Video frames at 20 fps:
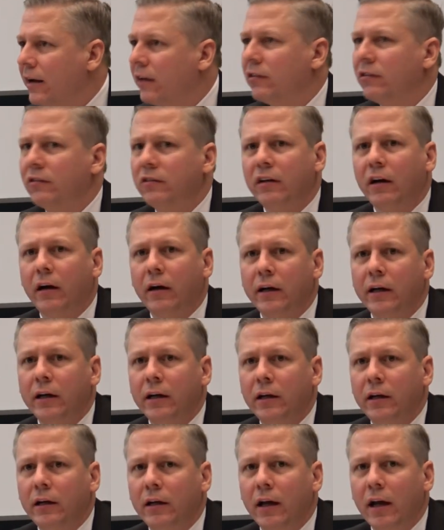necessary
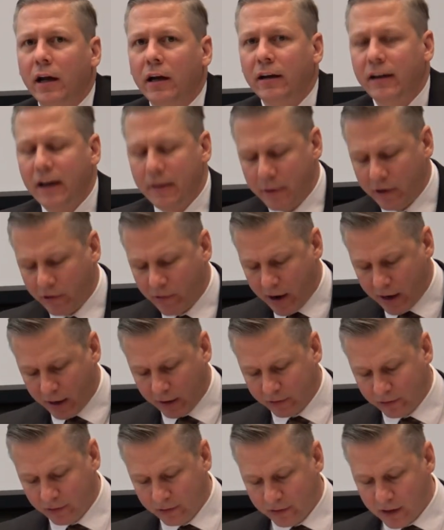in a
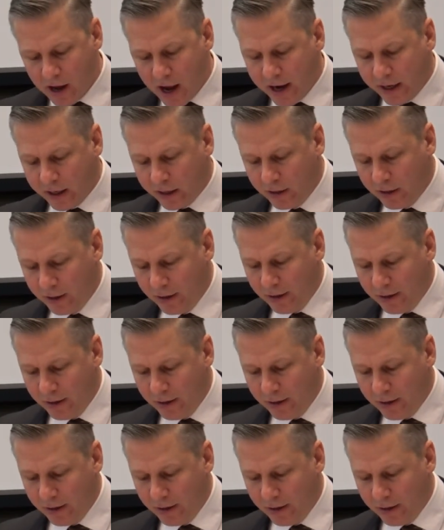democratic society.